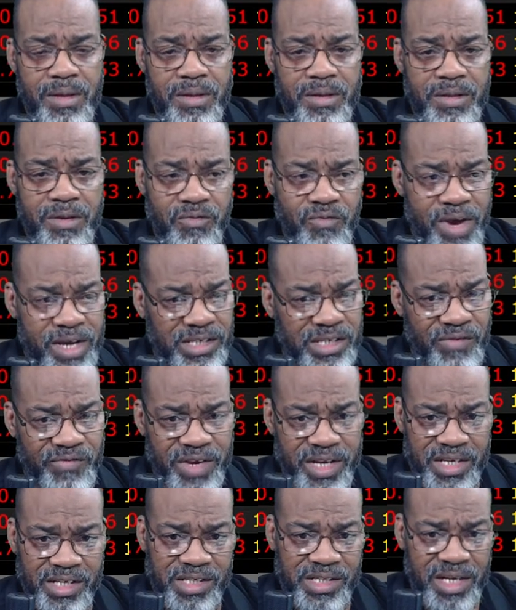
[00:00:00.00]
The rest of
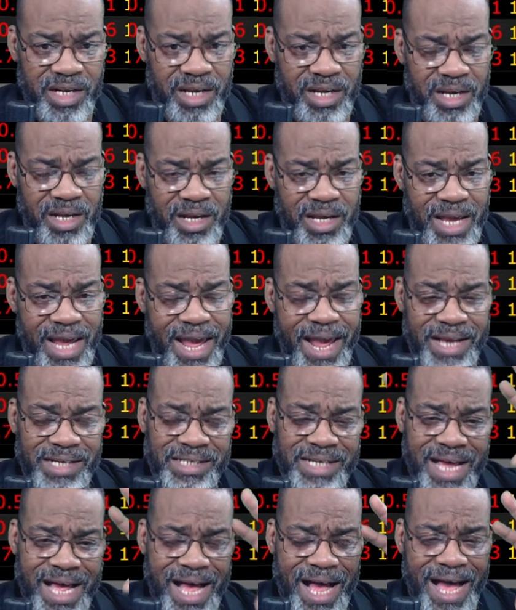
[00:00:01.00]
it is sitting in cash.
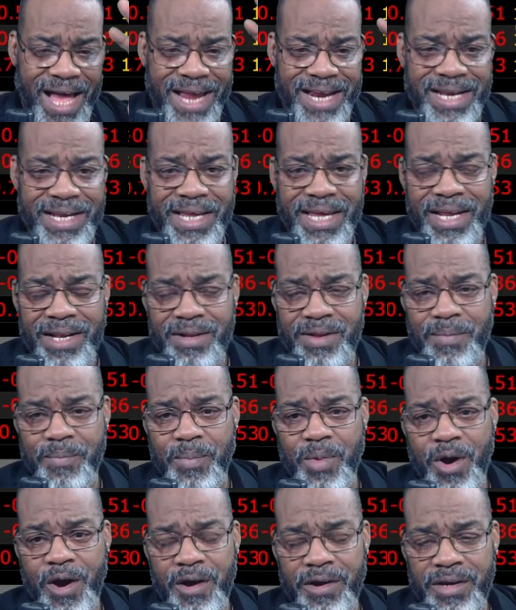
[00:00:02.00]
I need the
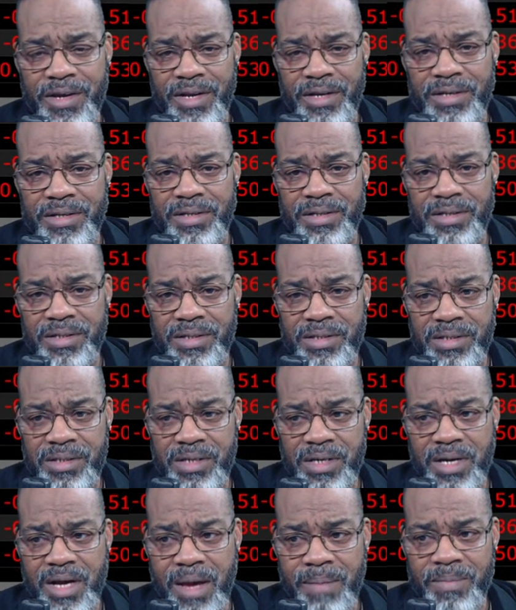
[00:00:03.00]
market
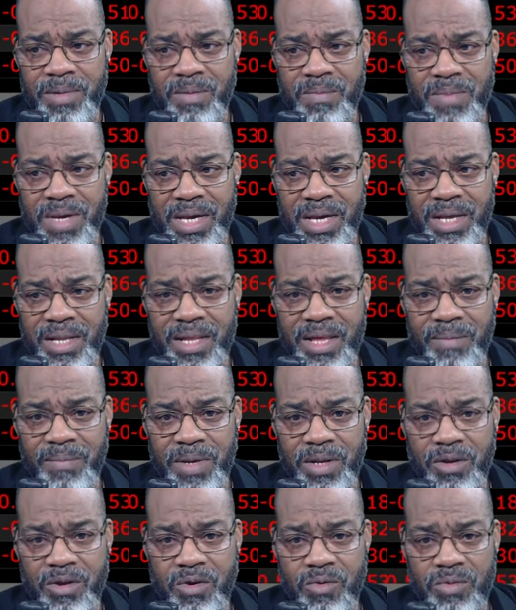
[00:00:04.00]
to come to me and let
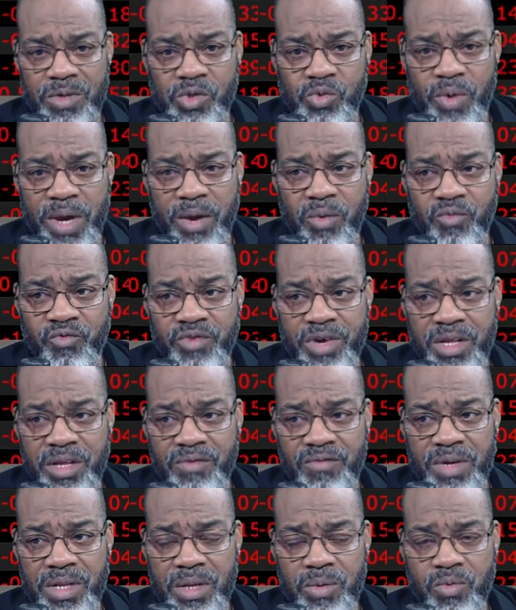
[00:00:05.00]
me know which way it really,
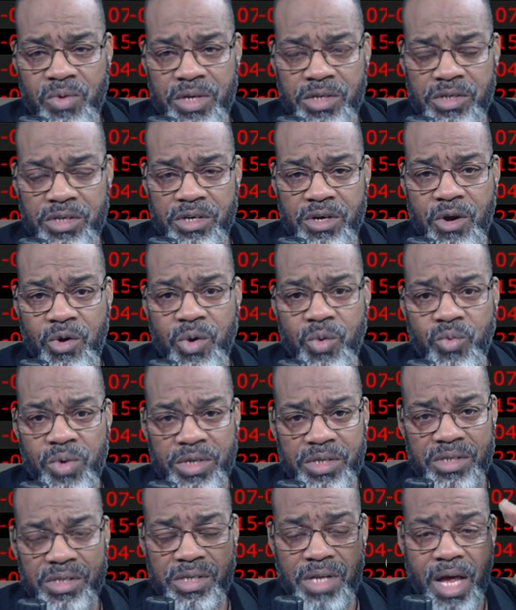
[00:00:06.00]
really wants to go and
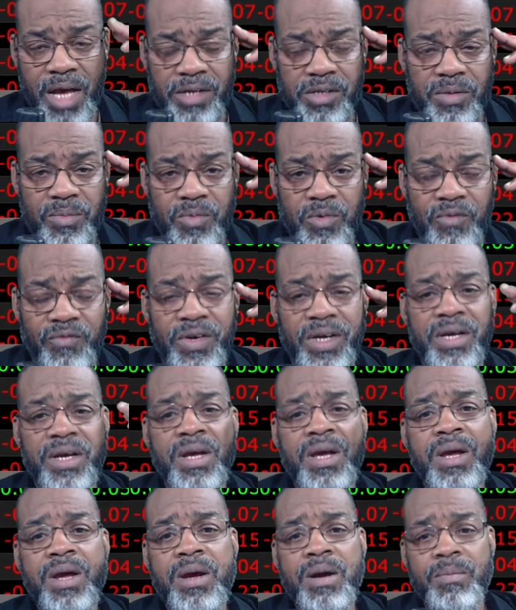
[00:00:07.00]
what stocks are moving.
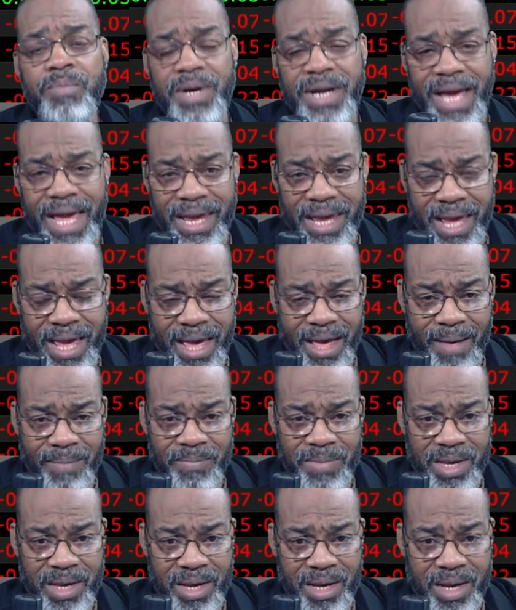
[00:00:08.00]
But I
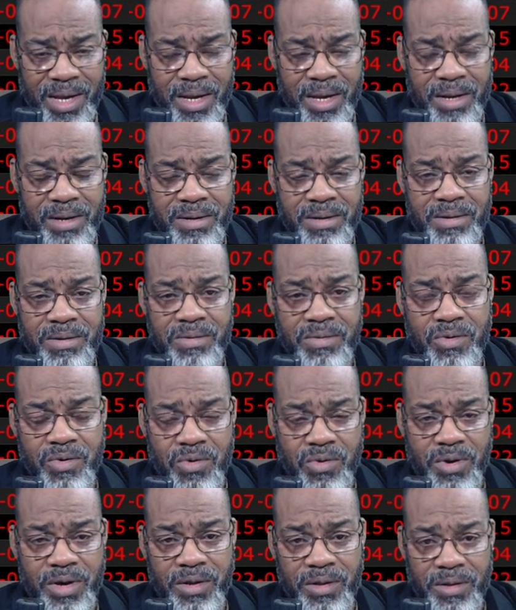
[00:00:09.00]
am in
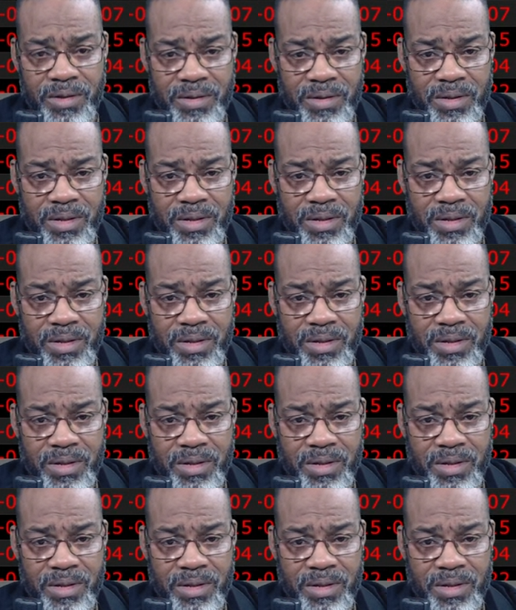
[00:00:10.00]
oil.